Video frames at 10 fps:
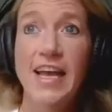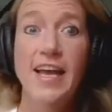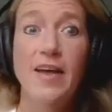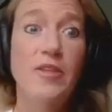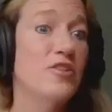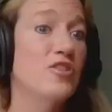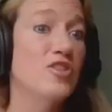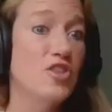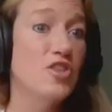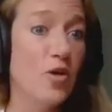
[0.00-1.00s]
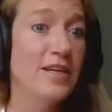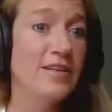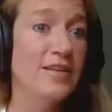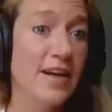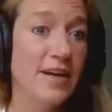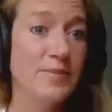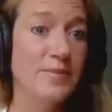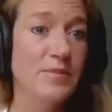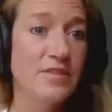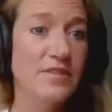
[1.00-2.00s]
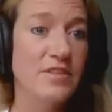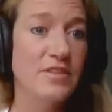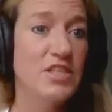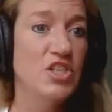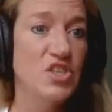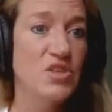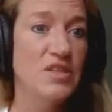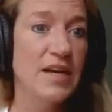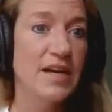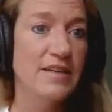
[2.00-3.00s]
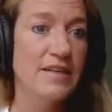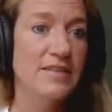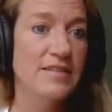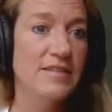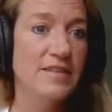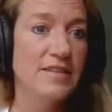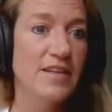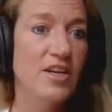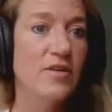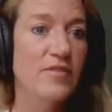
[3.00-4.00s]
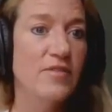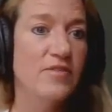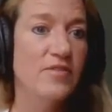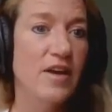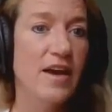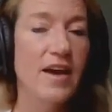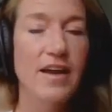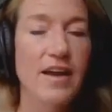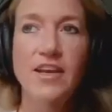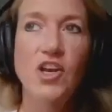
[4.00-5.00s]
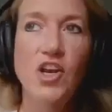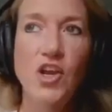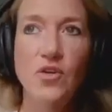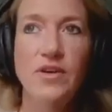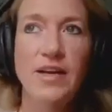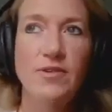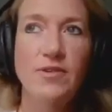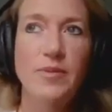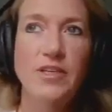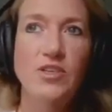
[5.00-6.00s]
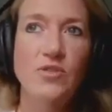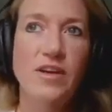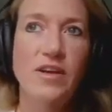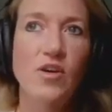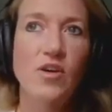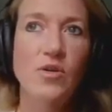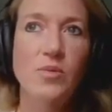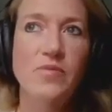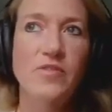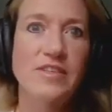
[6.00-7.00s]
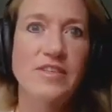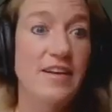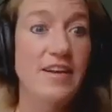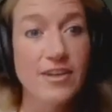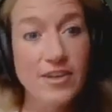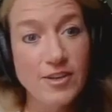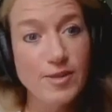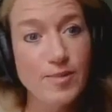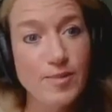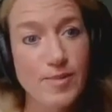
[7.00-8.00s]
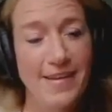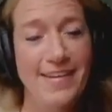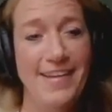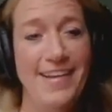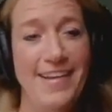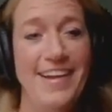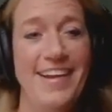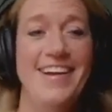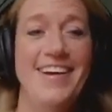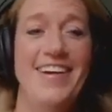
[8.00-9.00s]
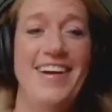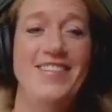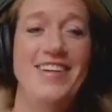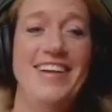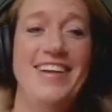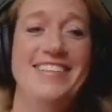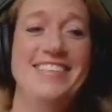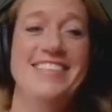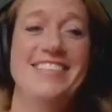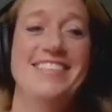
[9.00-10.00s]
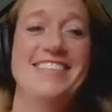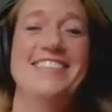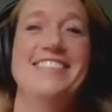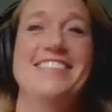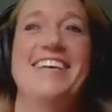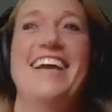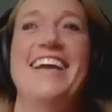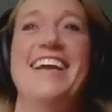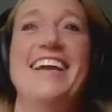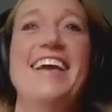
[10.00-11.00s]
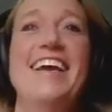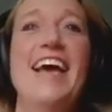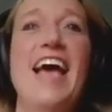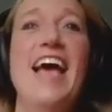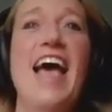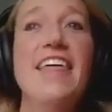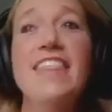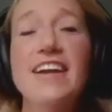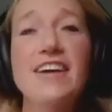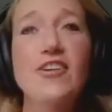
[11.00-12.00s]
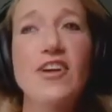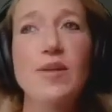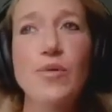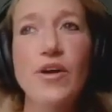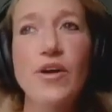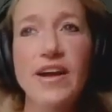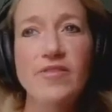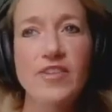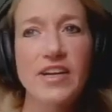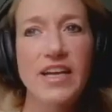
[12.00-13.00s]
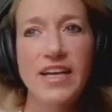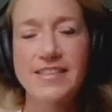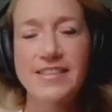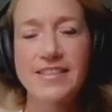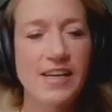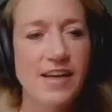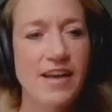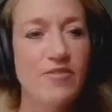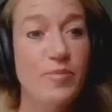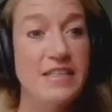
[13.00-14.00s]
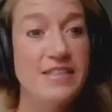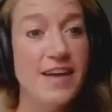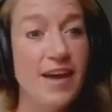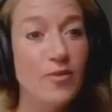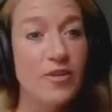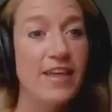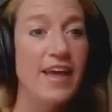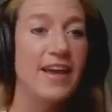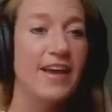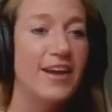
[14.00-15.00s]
I mean, there's so many times you need to do that. And, if I had known I would be doing Hope for 10 years, I mean, it's like, I thought I'll create a program for kids and I'll kind of be done with it,